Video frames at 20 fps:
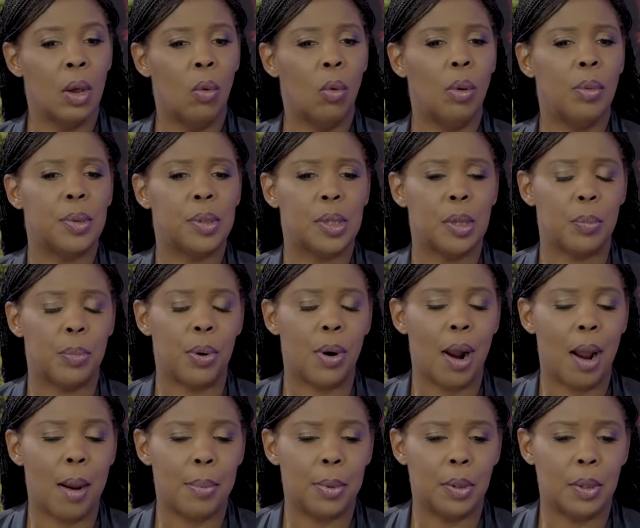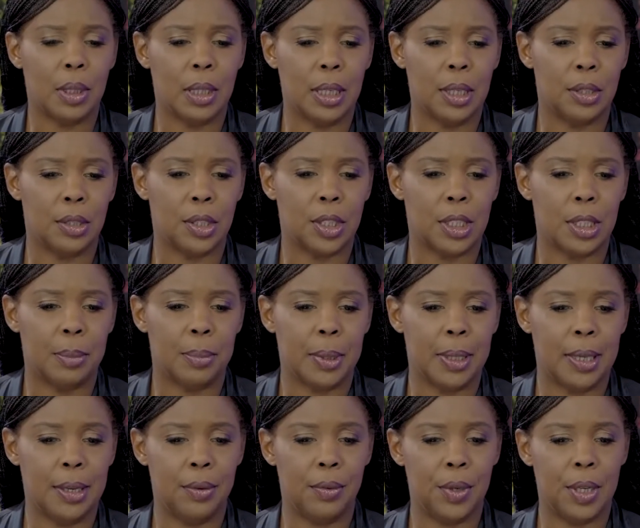Well, with the proper leadership,
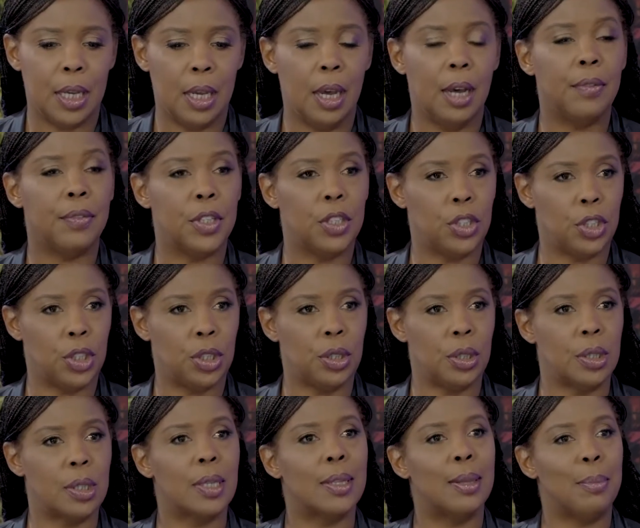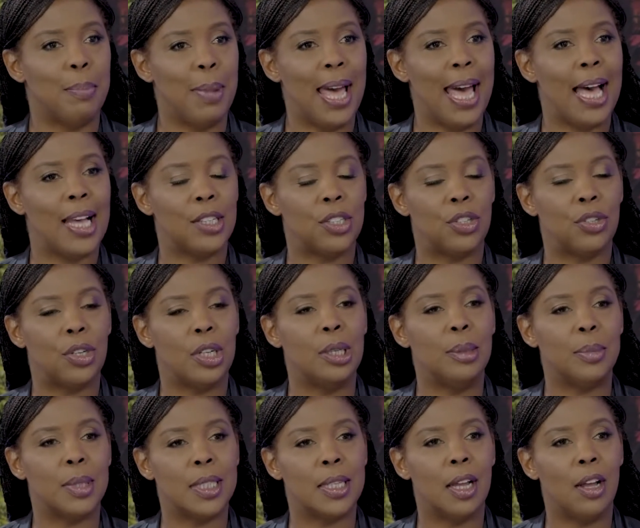Henry, of the church, the pastor
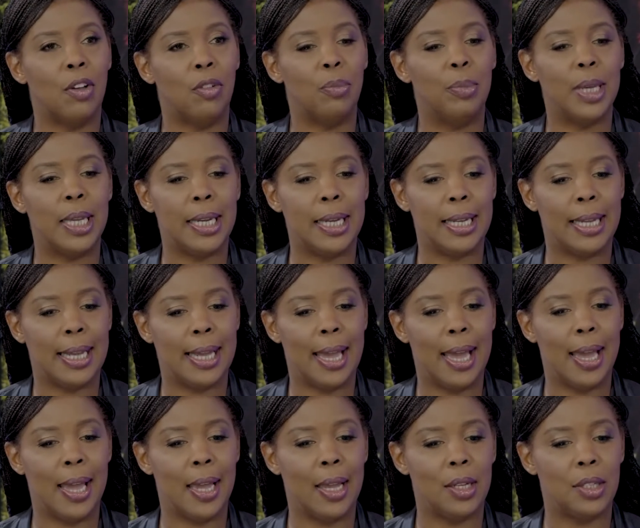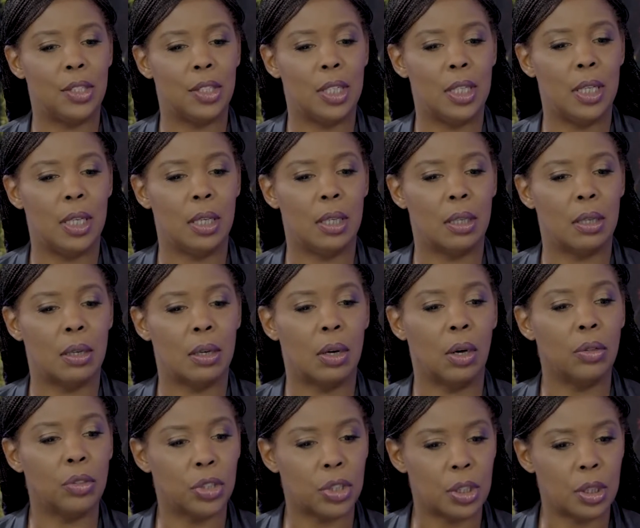himself being engaged in
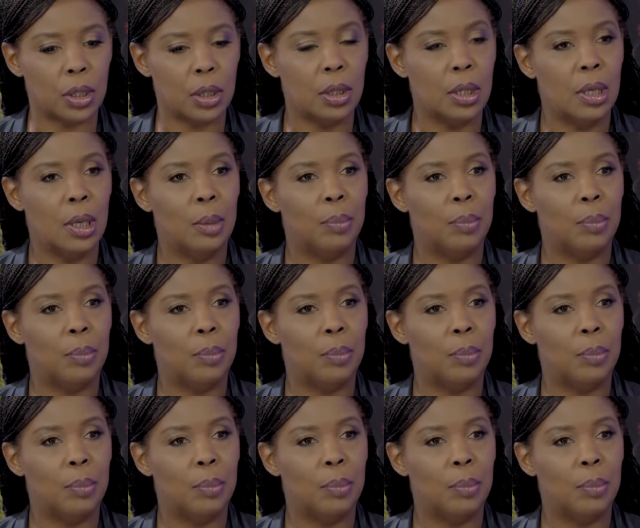culture,